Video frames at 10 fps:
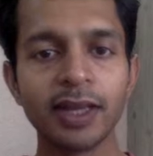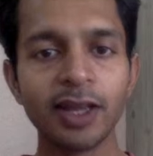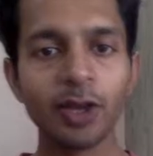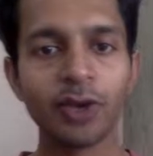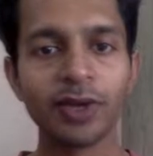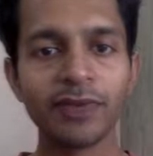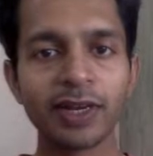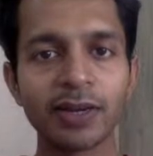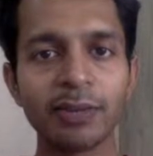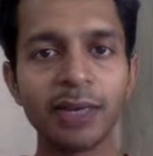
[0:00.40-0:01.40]
Hello and
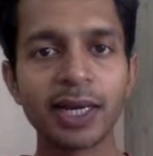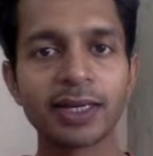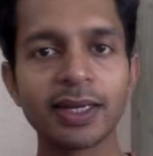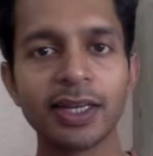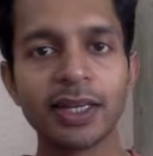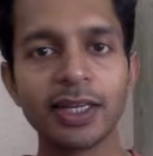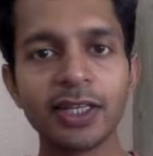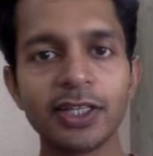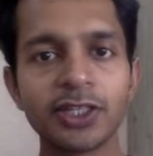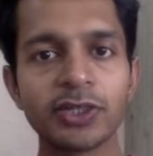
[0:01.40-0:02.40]
welcome back.
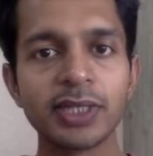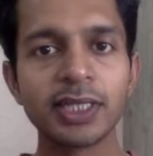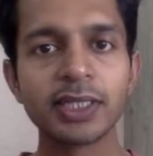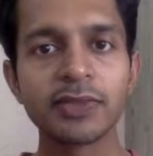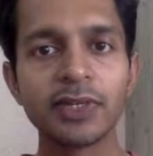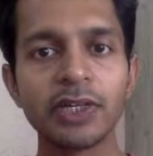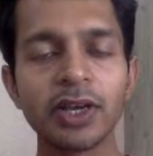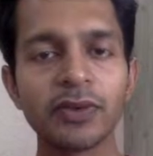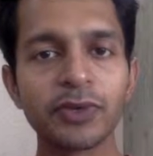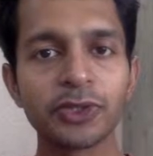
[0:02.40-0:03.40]
So in this
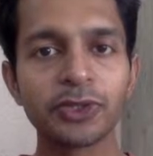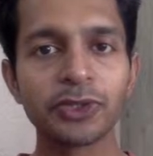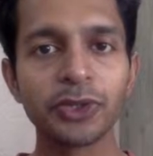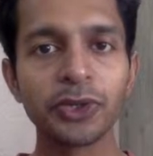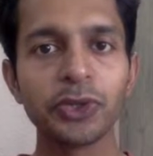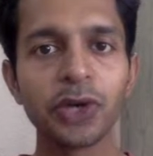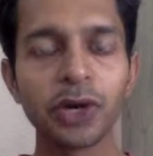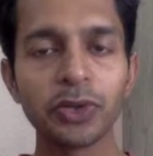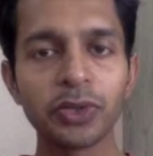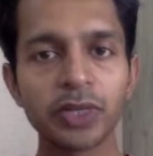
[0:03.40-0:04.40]
video I want to show you
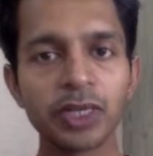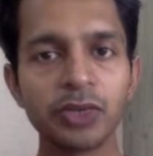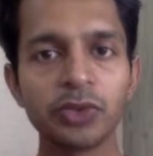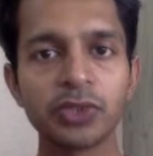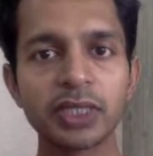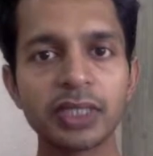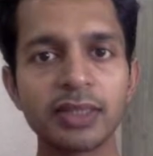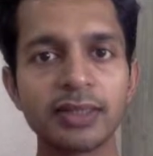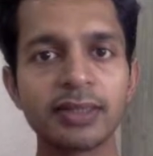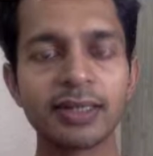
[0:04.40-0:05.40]
how you can use
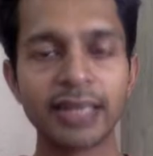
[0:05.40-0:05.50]
the